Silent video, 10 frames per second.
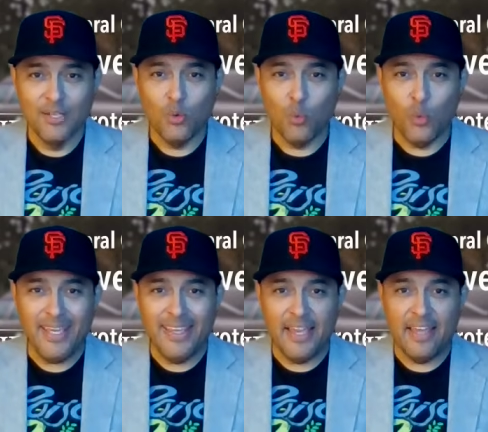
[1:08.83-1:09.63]

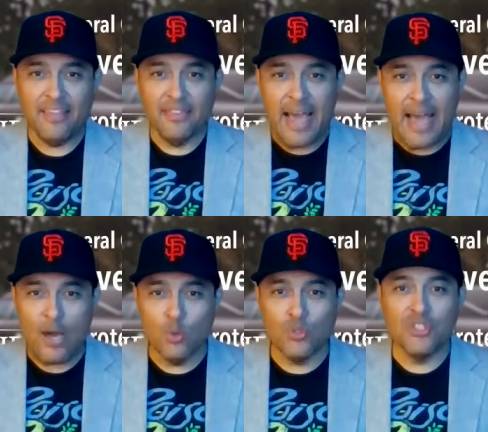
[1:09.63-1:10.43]
we get
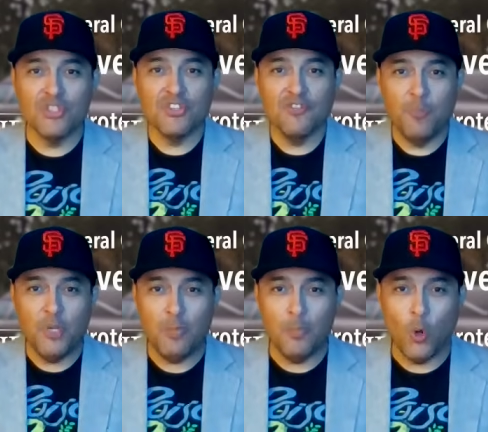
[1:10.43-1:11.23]
thousands of
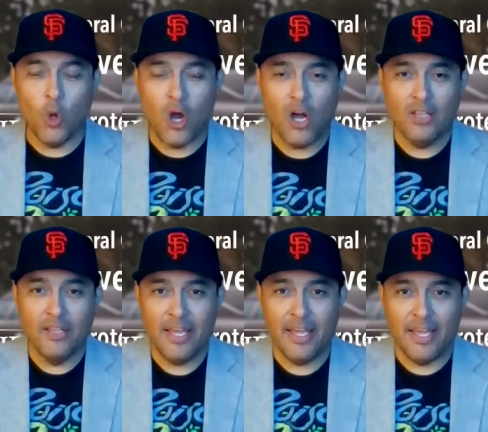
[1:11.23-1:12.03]
people
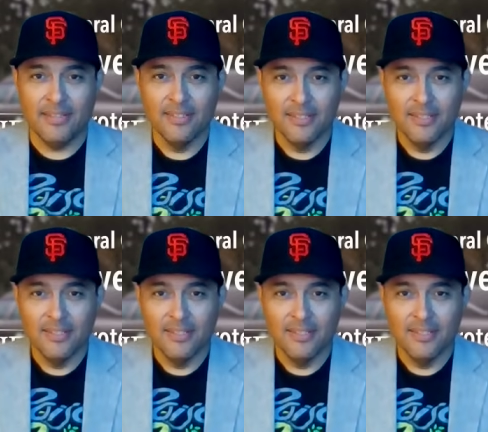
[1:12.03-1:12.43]
calling in